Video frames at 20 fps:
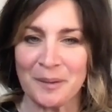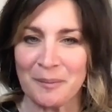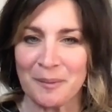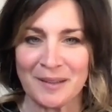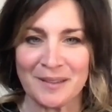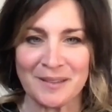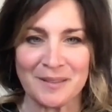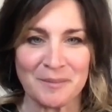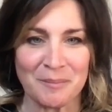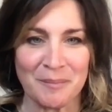
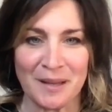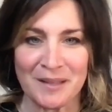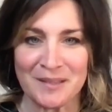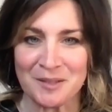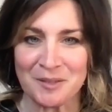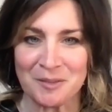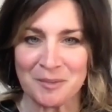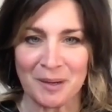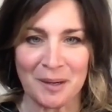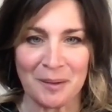wanna
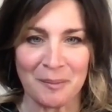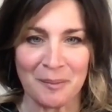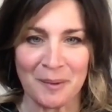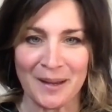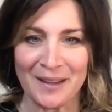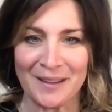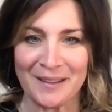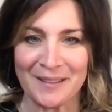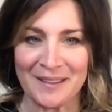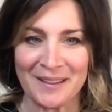message right
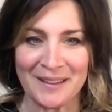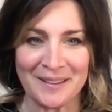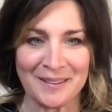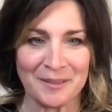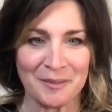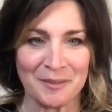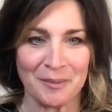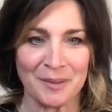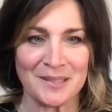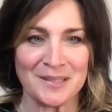away and, like,
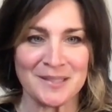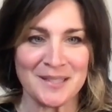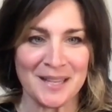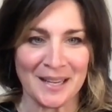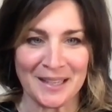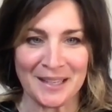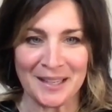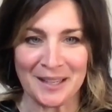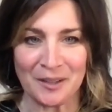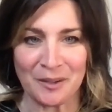risk
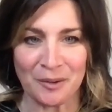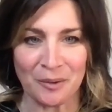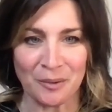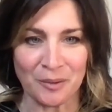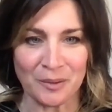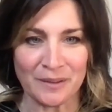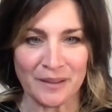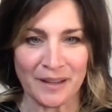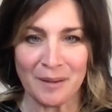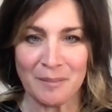tanking your
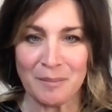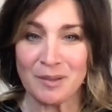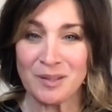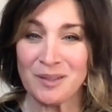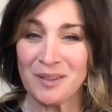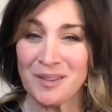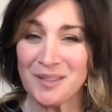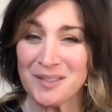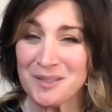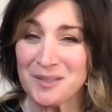whole day, but you
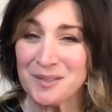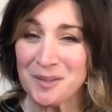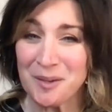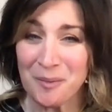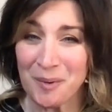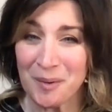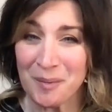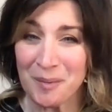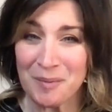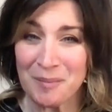also don't
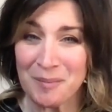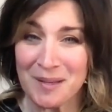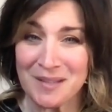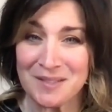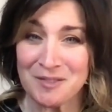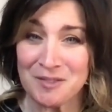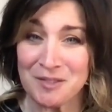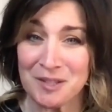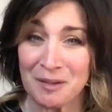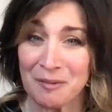wanna be
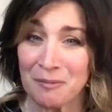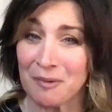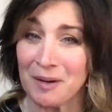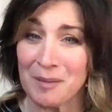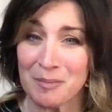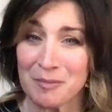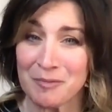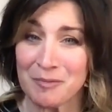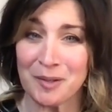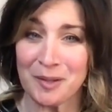messaging right
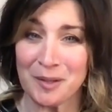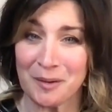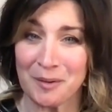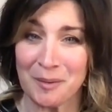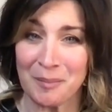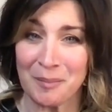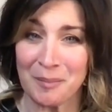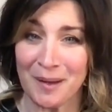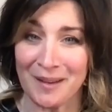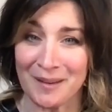before you go to
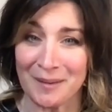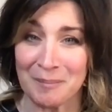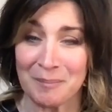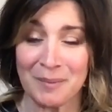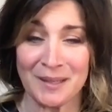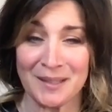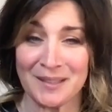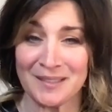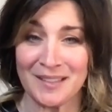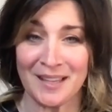bed
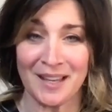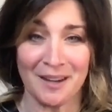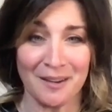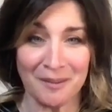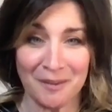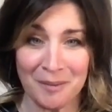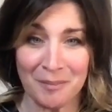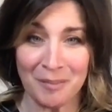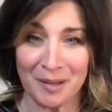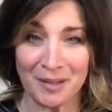because I don't
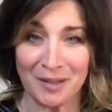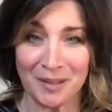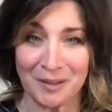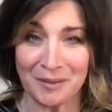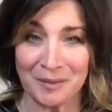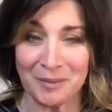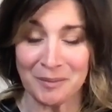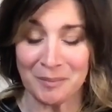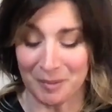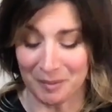know about
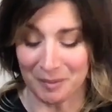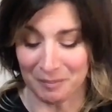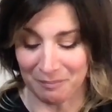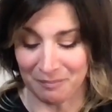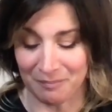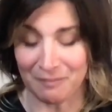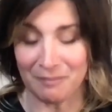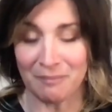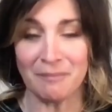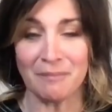you, but
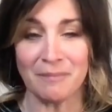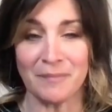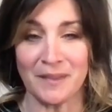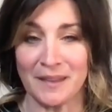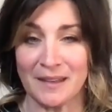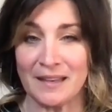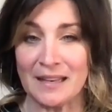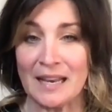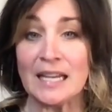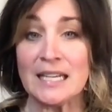the
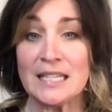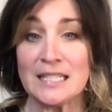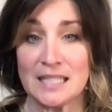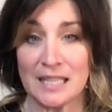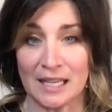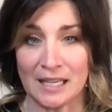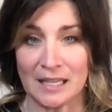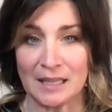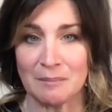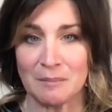
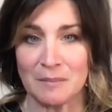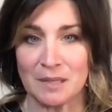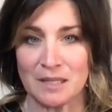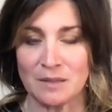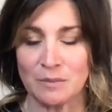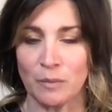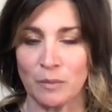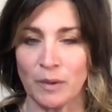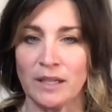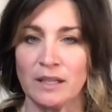nighttime is
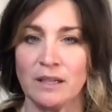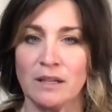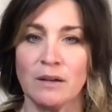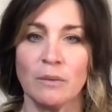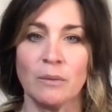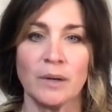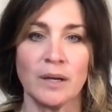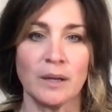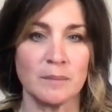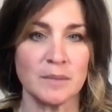when
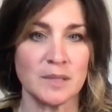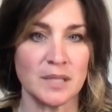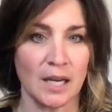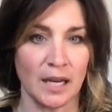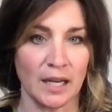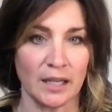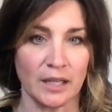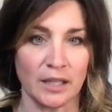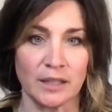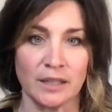I'm
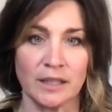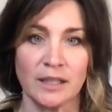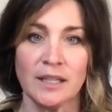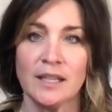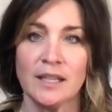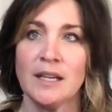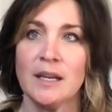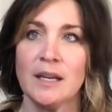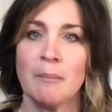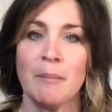tired,
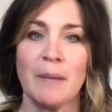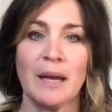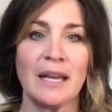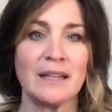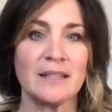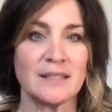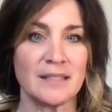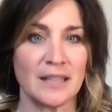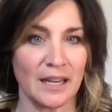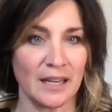my
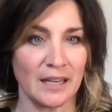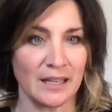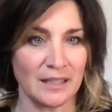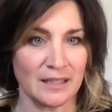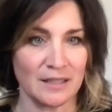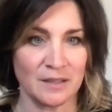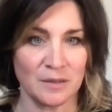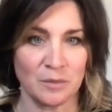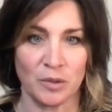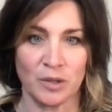anxiety
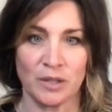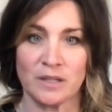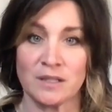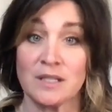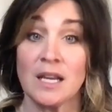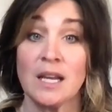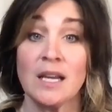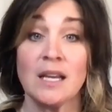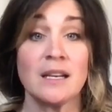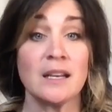is worse.
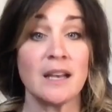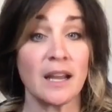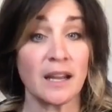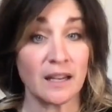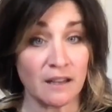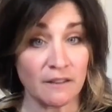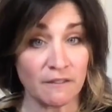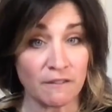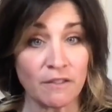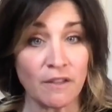
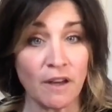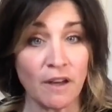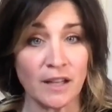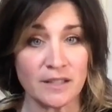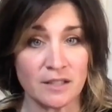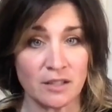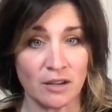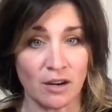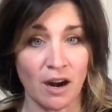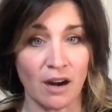Negative
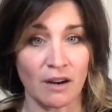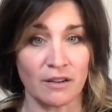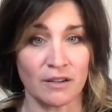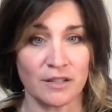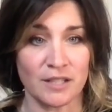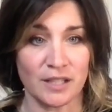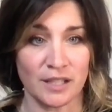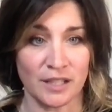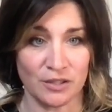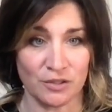thoughts are harder
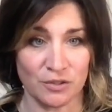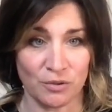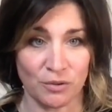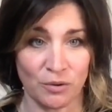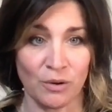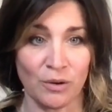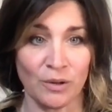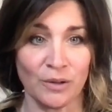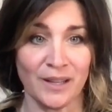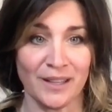to
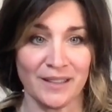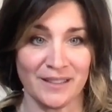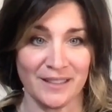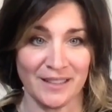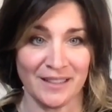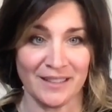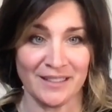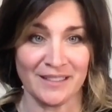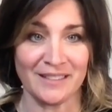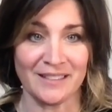control at the
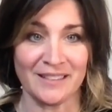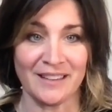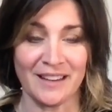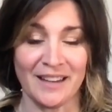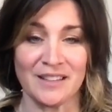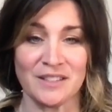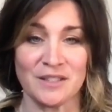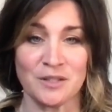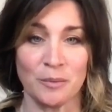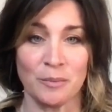end of the
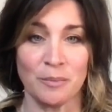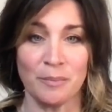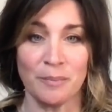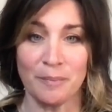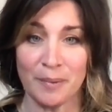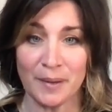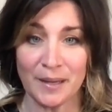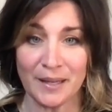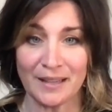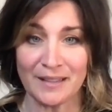day. So
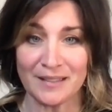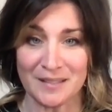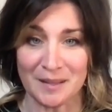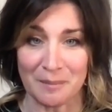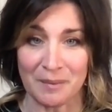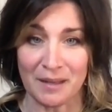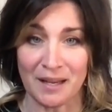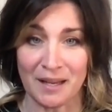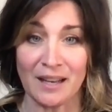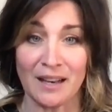picking
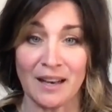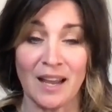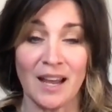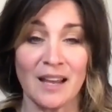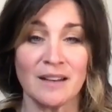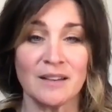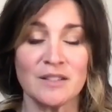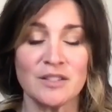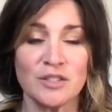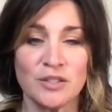something
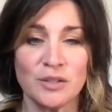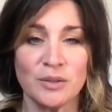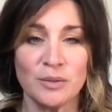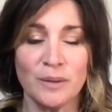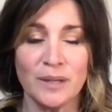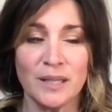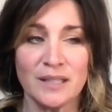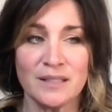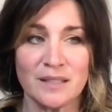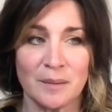and
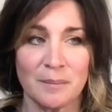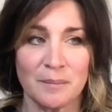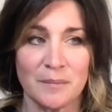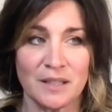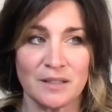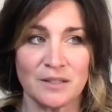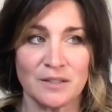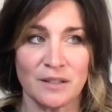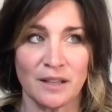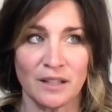doing
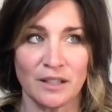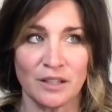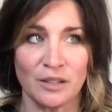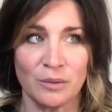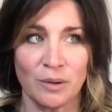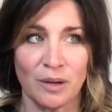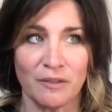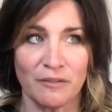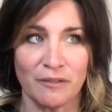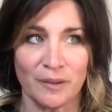something so that
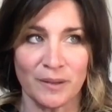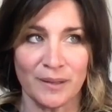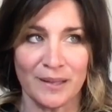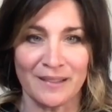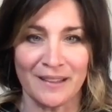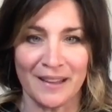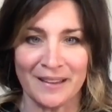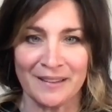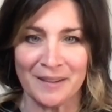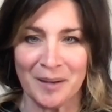you are fully
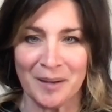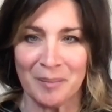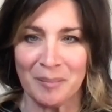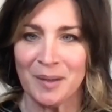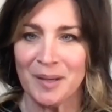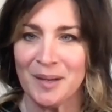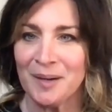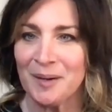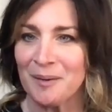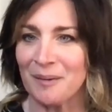lined up,
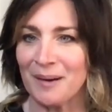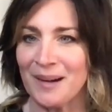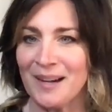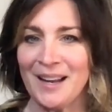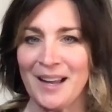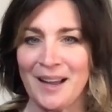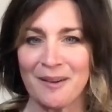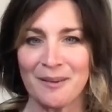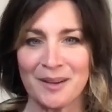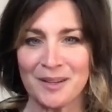right?
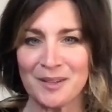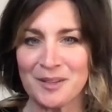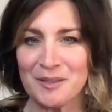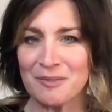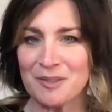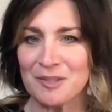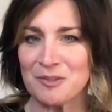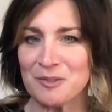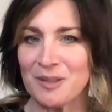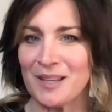How can you
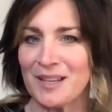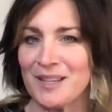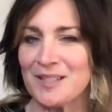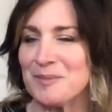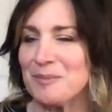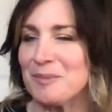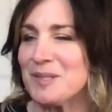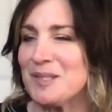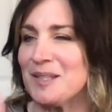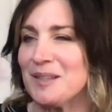
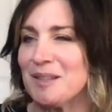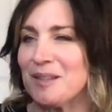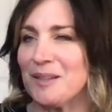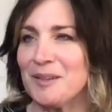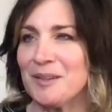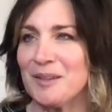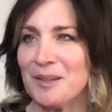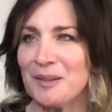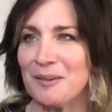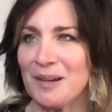visualize what's in the
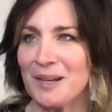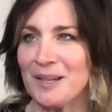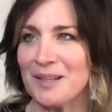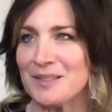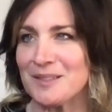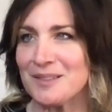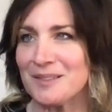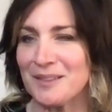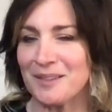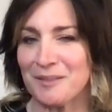good and
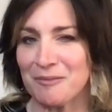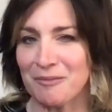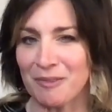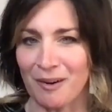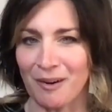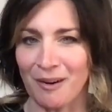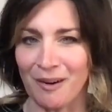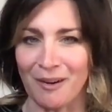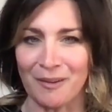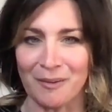greatest good for
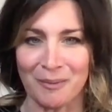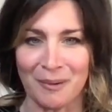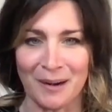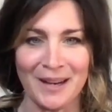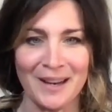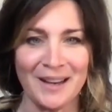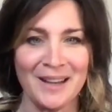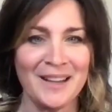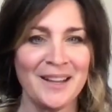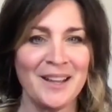all,
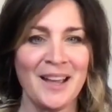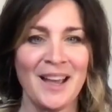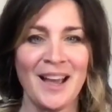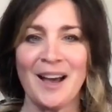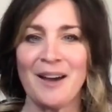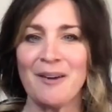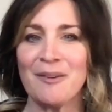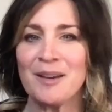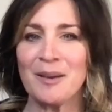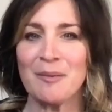right?
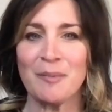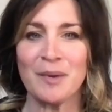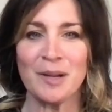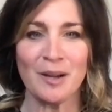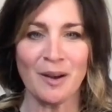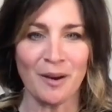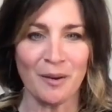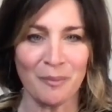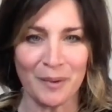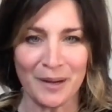How can we
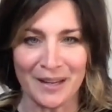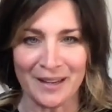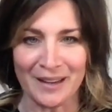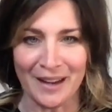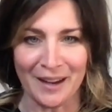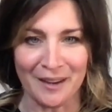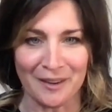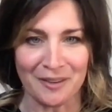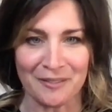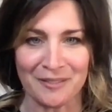all win
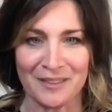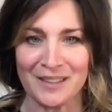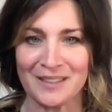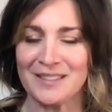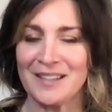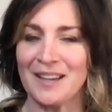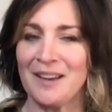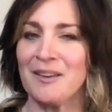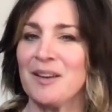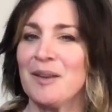out of this?
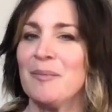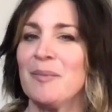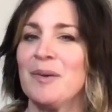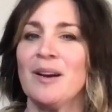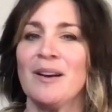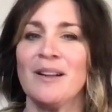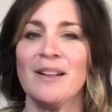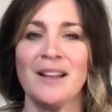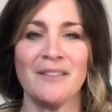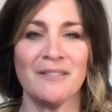How can we
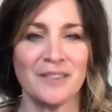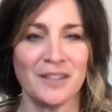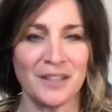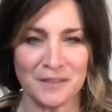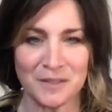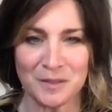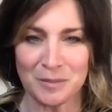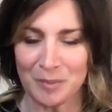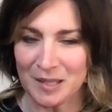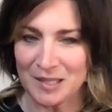all have enough
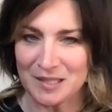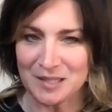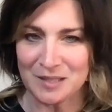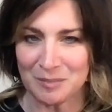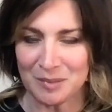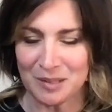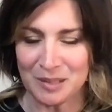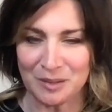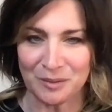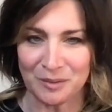space to
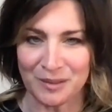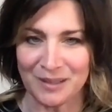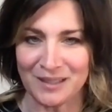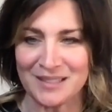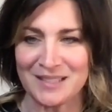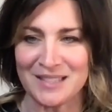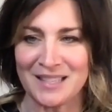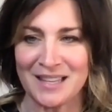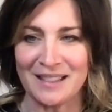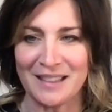be who it
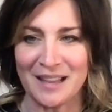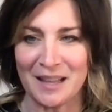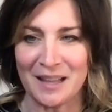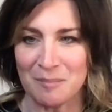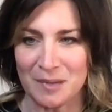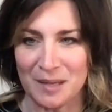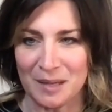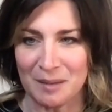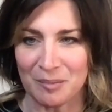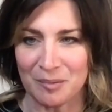is and then
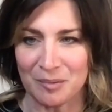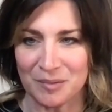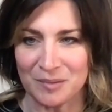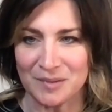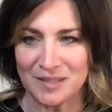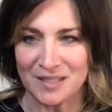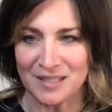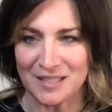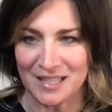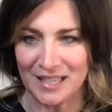be able
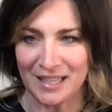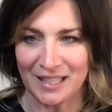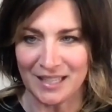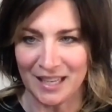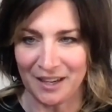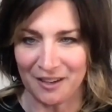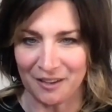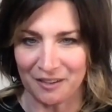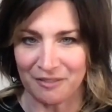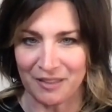to take
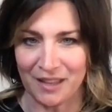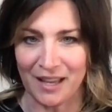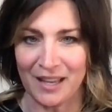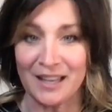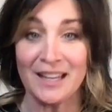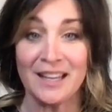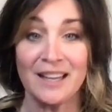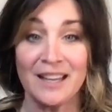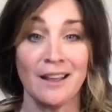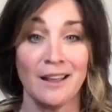care of that?
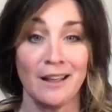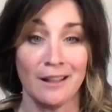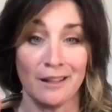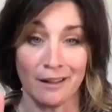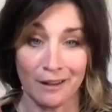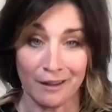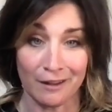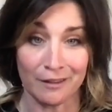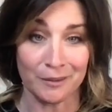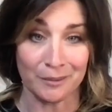
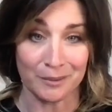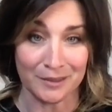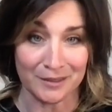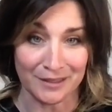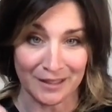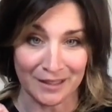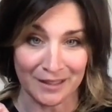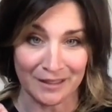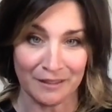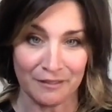Other
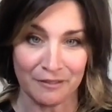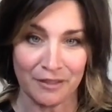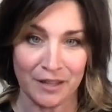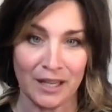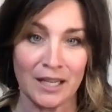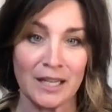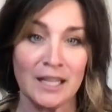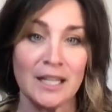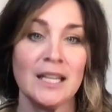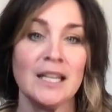reason I love
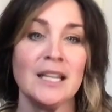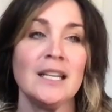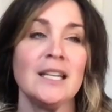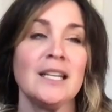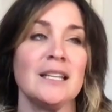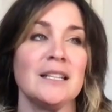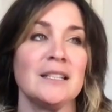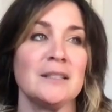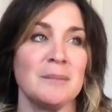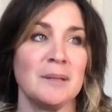that
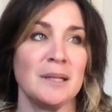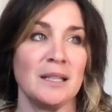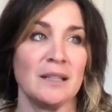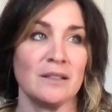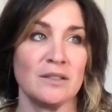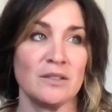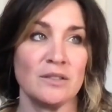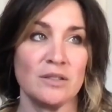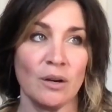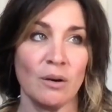is
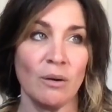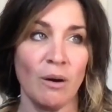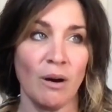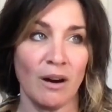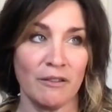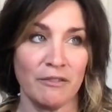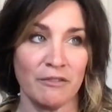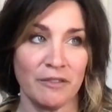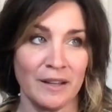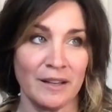because so
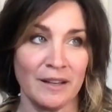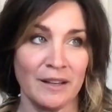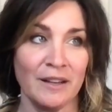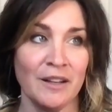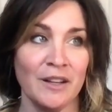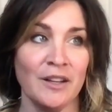often